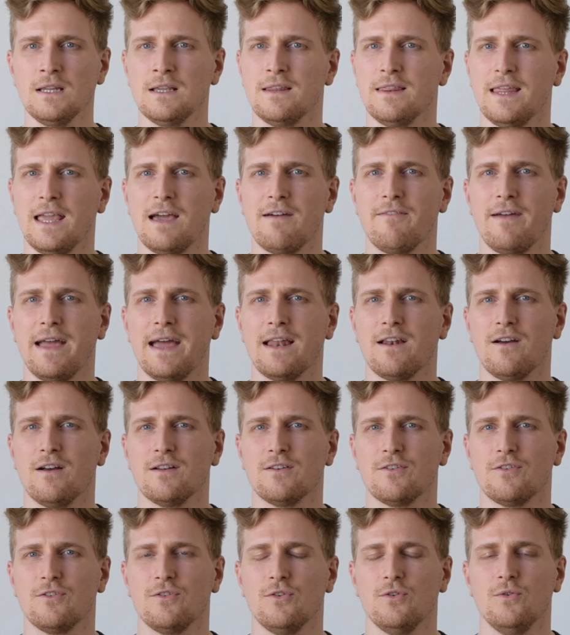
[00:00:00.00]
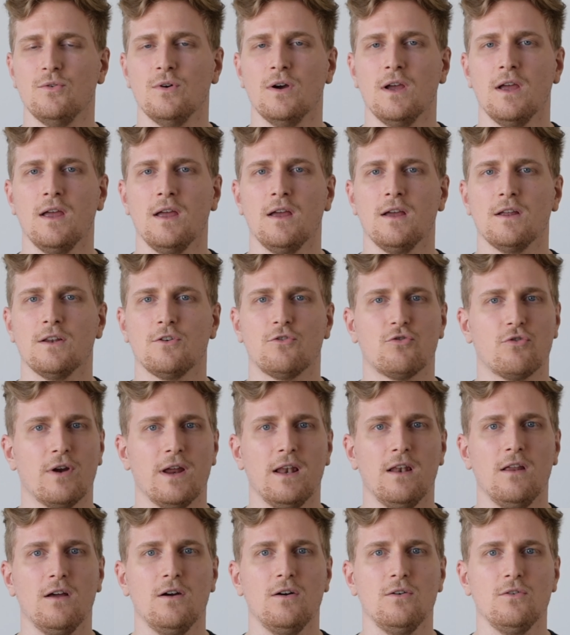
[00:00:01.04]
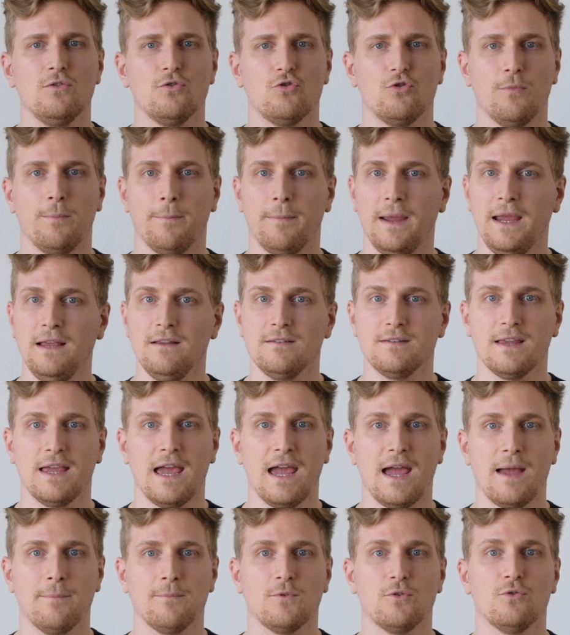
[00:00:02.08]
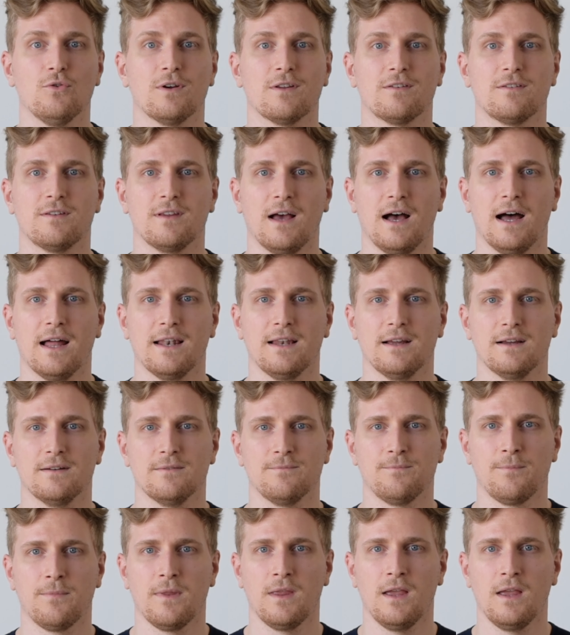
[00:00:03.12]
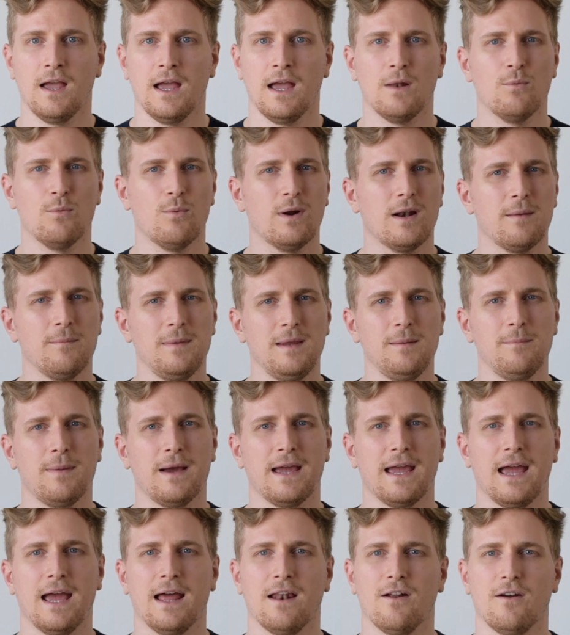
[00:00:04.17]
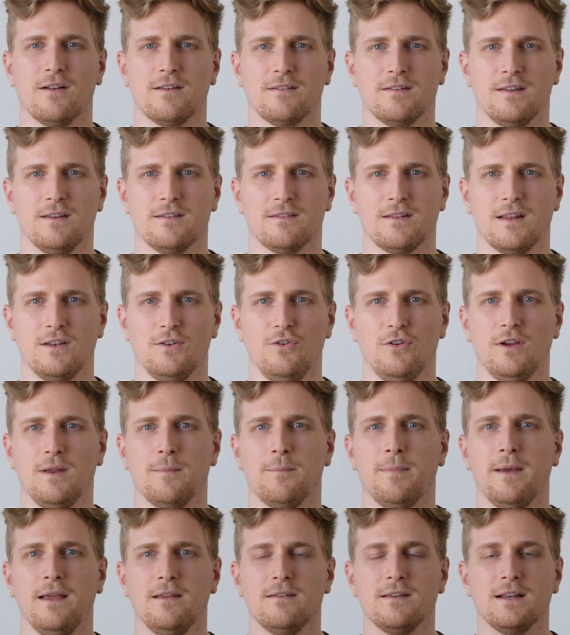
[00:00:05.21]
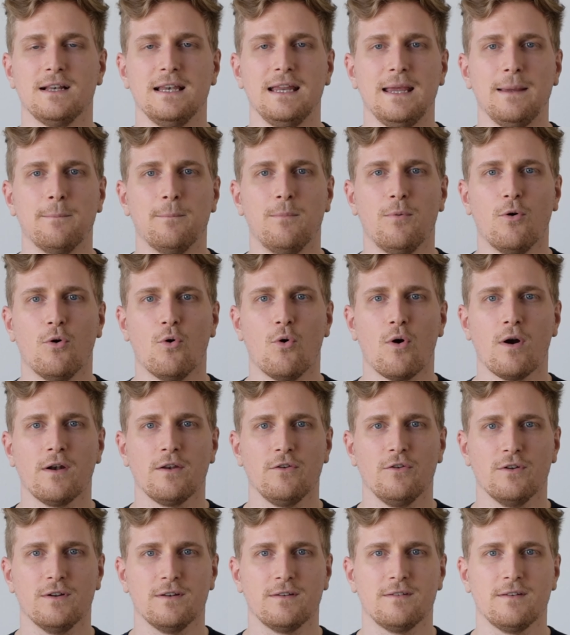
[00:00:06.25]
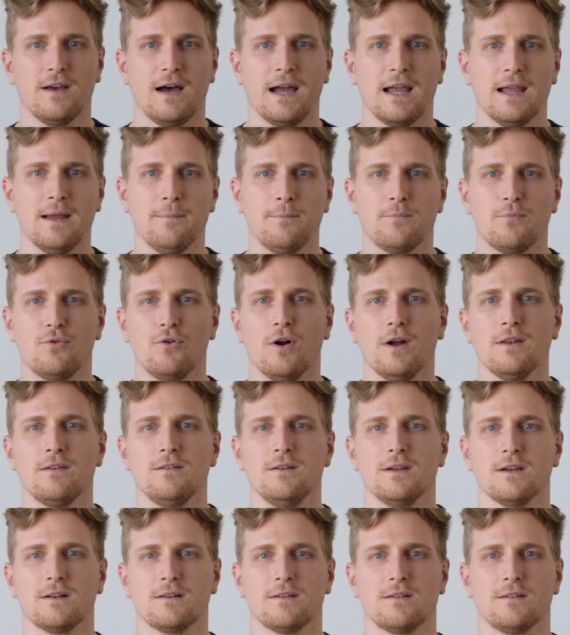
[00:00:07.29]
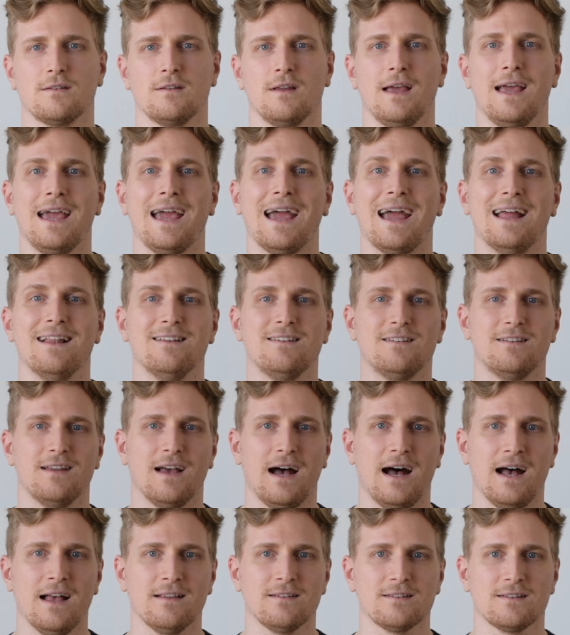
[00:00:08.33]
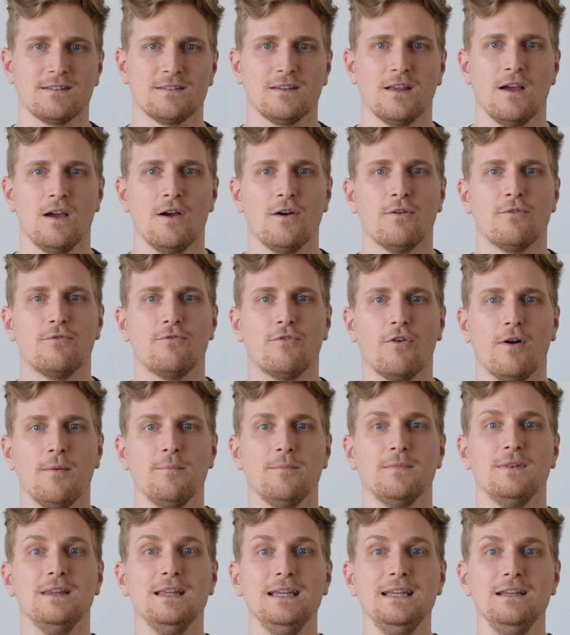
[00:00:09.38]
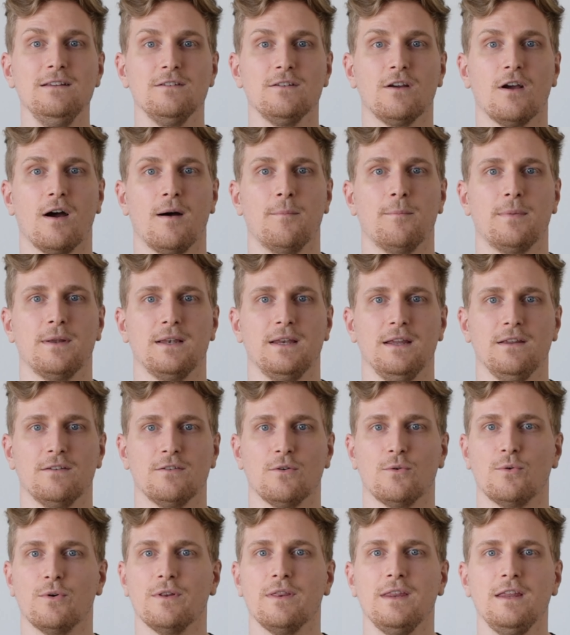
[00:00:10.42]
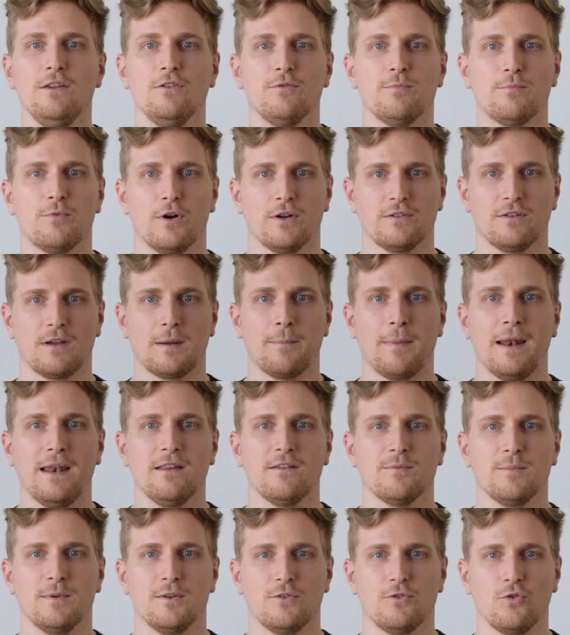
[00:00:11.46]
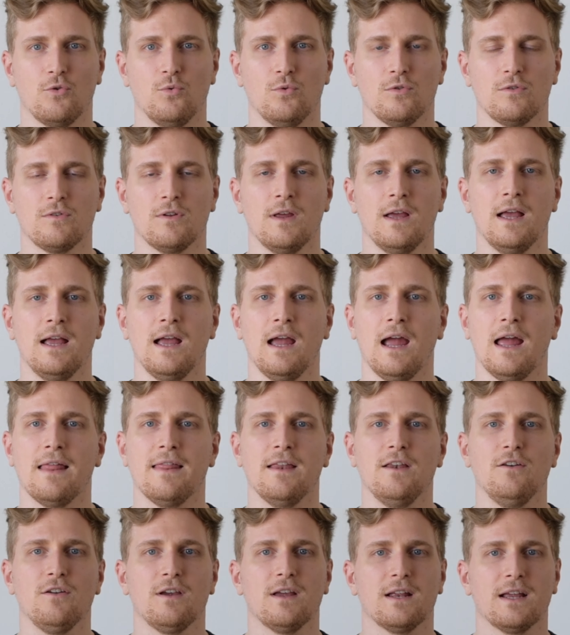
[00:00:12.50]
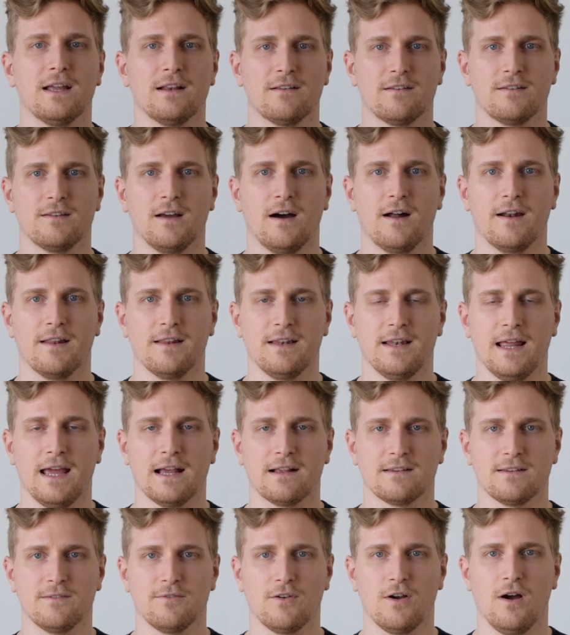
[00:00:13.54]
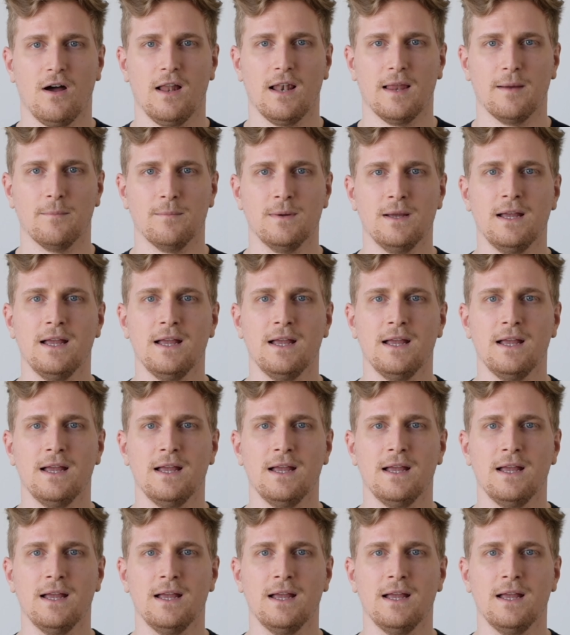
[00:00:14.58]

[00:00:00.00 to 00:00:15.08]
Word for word: They have add-ons to Trello, to Basecamp, to Asana. And what I mean by add-ons is that you can basically import your entire projects and tasks from these companies or these project management tools, and then you can get started in ActiveCollab.